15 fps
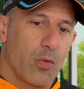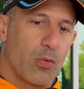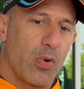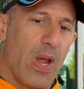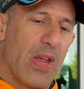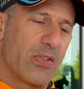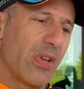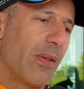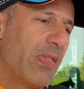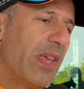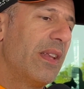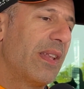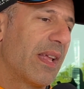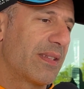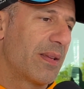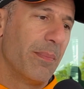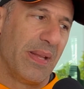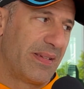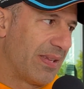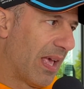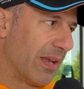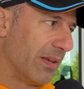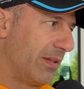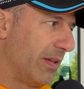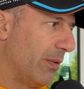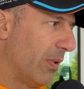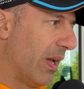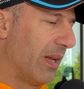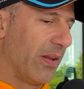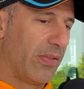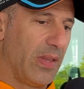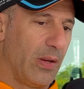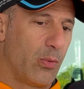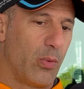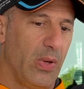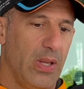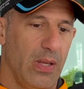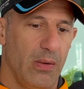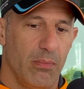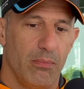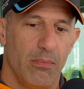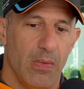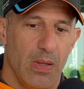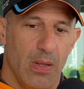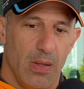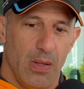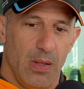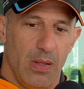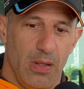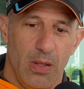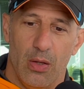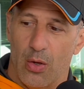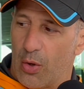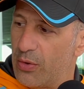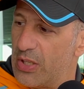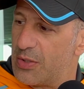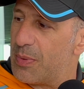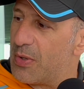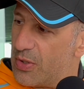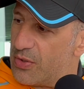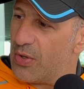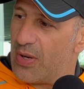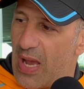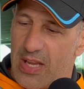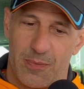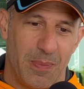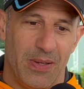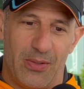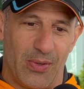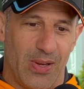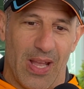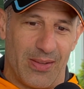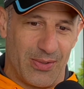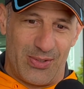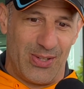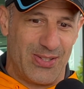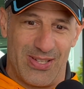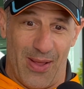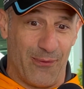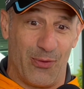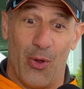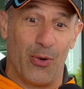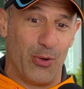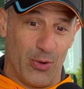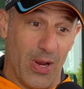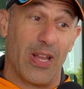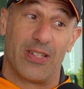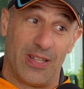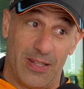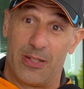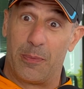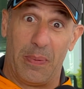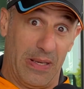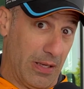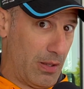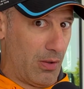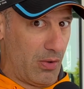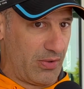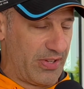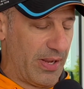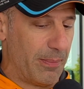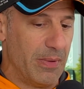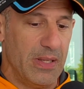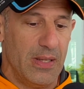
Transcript: Crash, I think that's a mentality, right? I think you know this because you guys been together since I've known you guys, and it's been a long time.